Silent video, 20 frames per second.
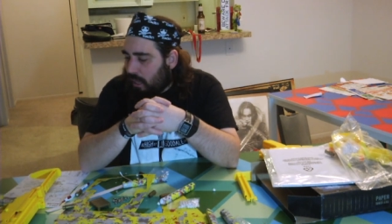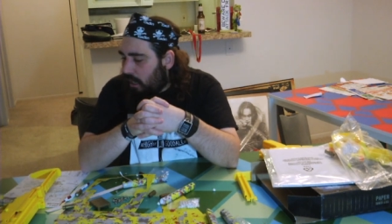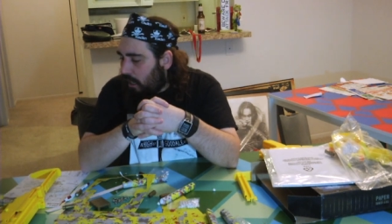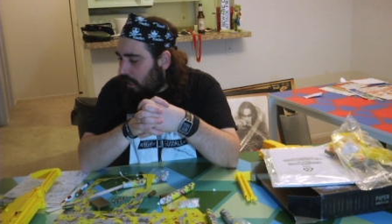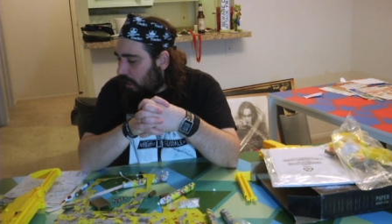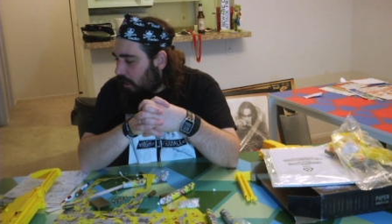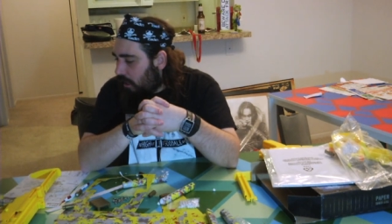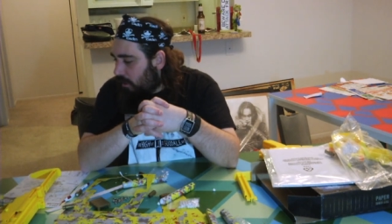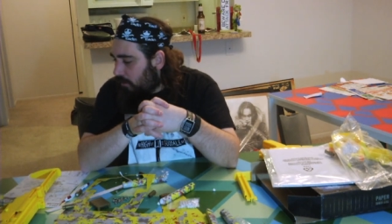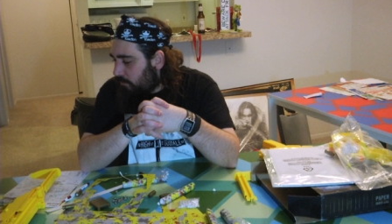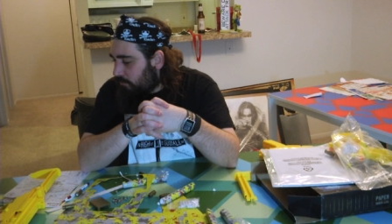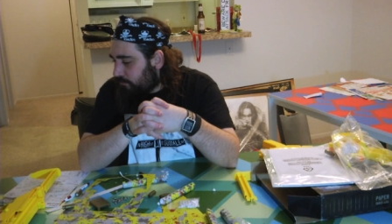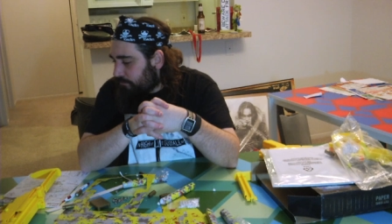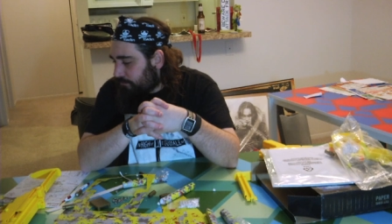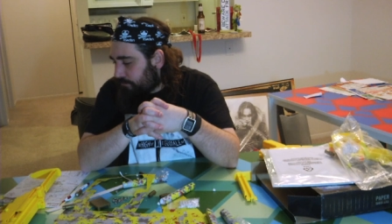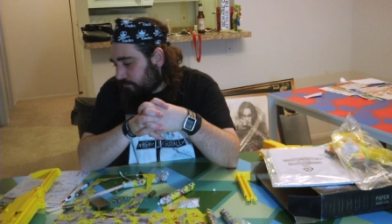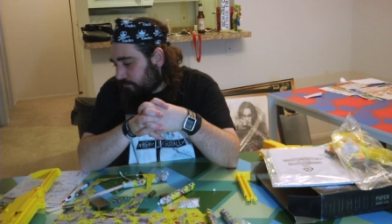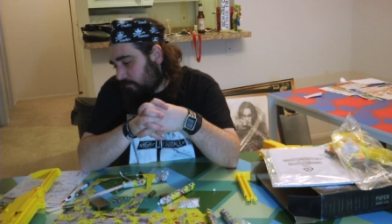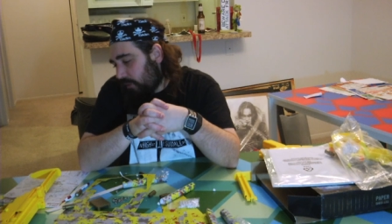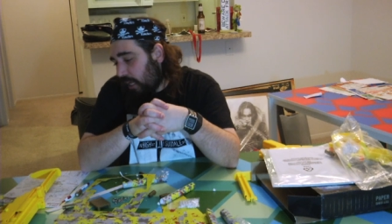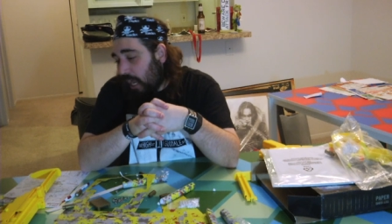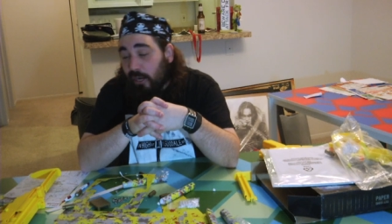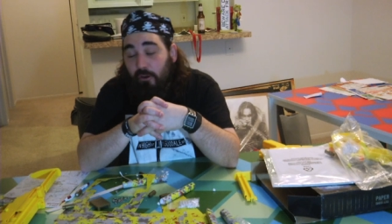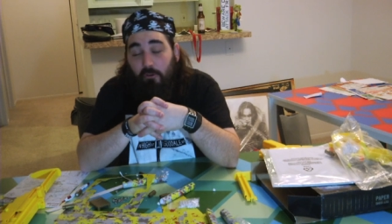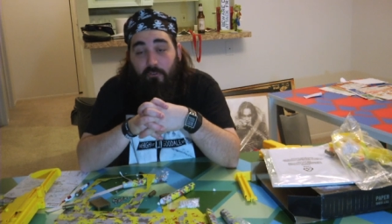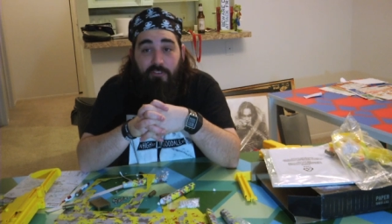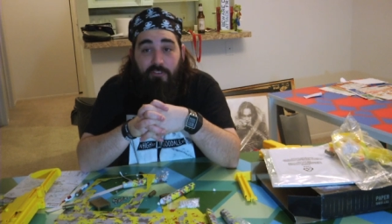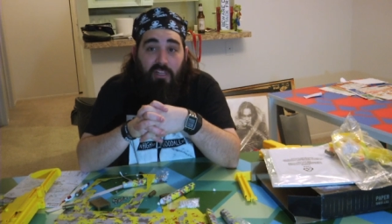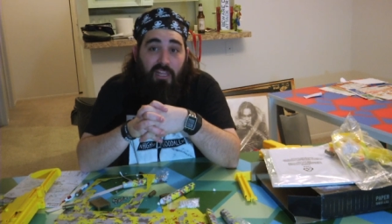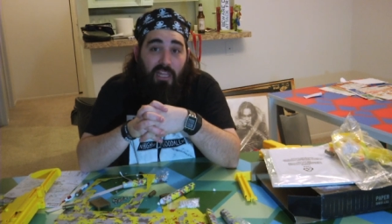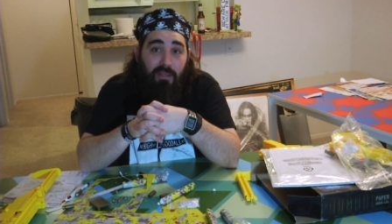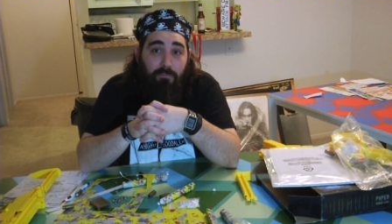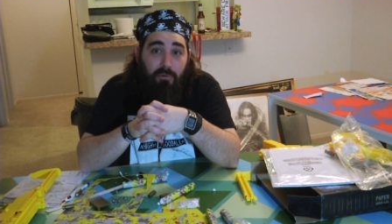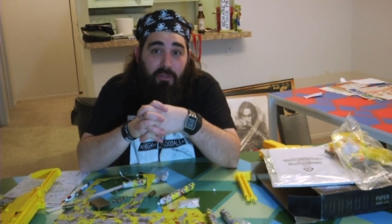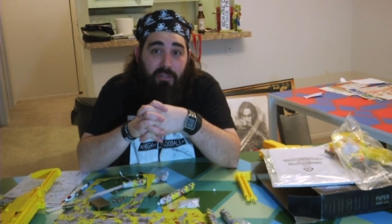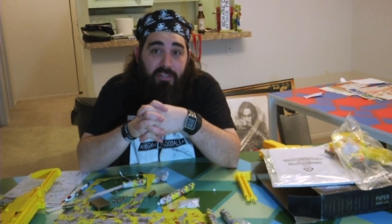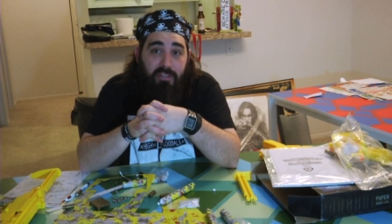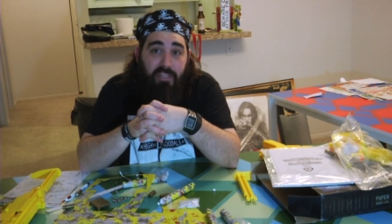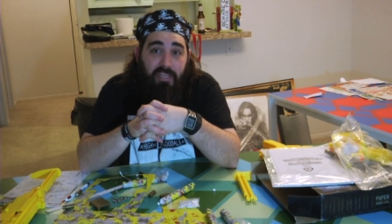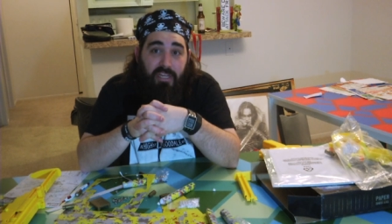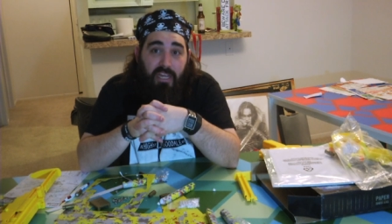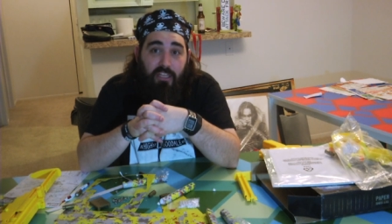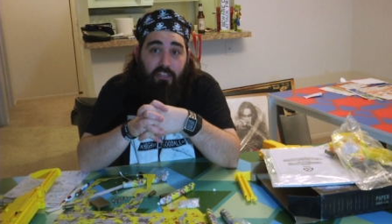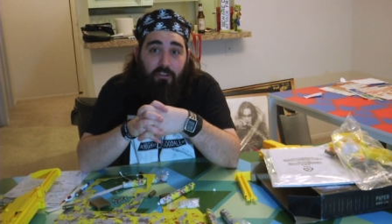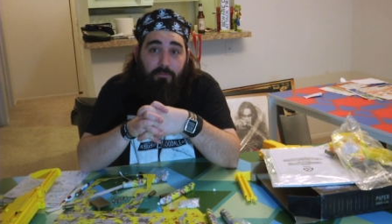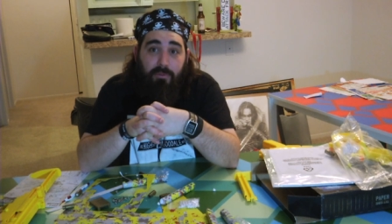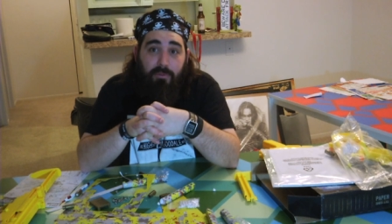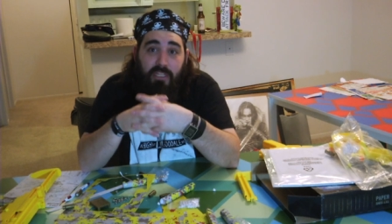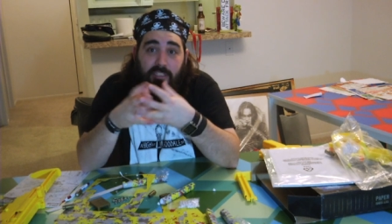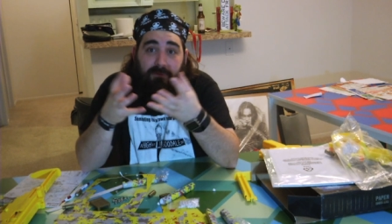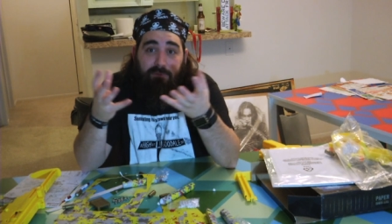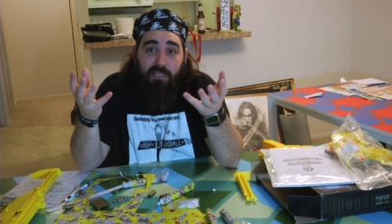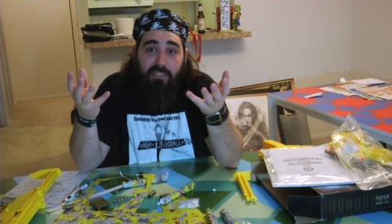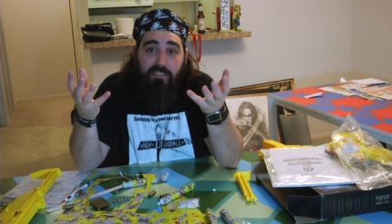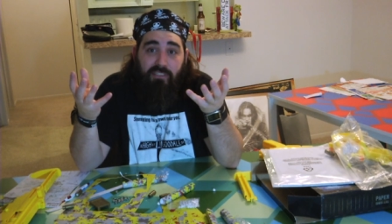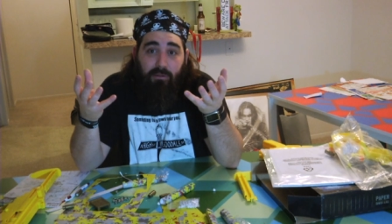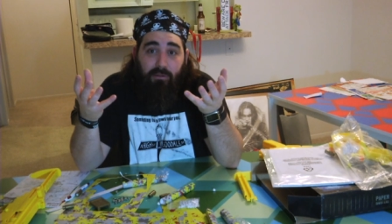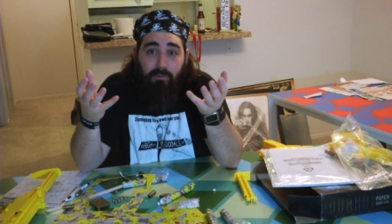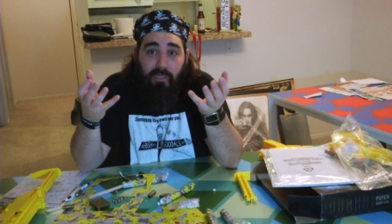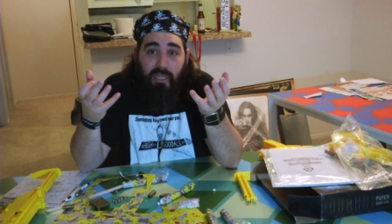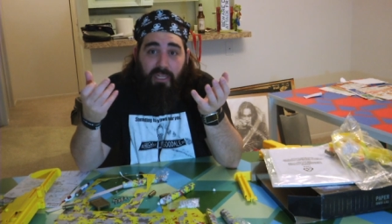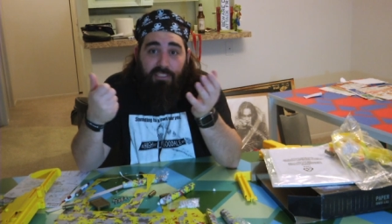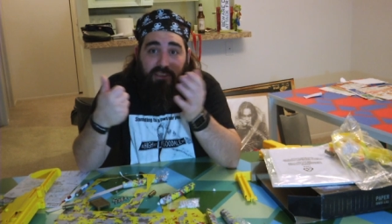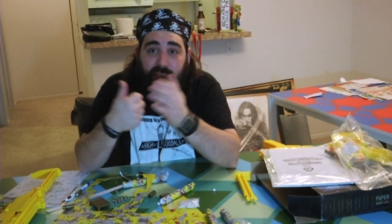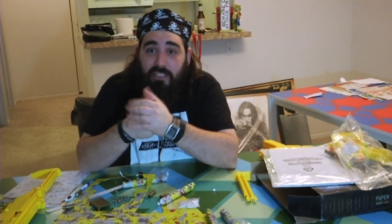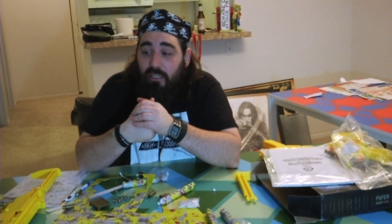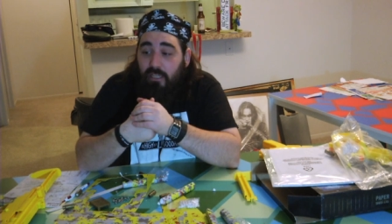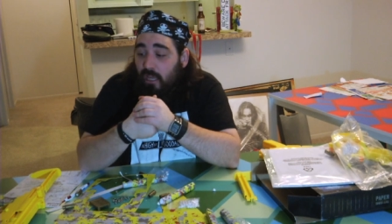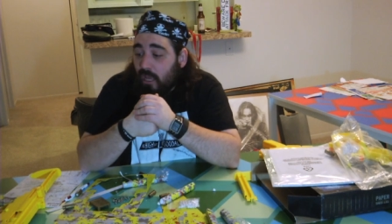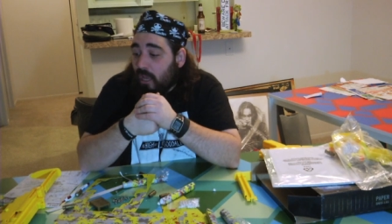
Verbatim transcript: Um, I don't even like putting it together, but that's because I'm lazy.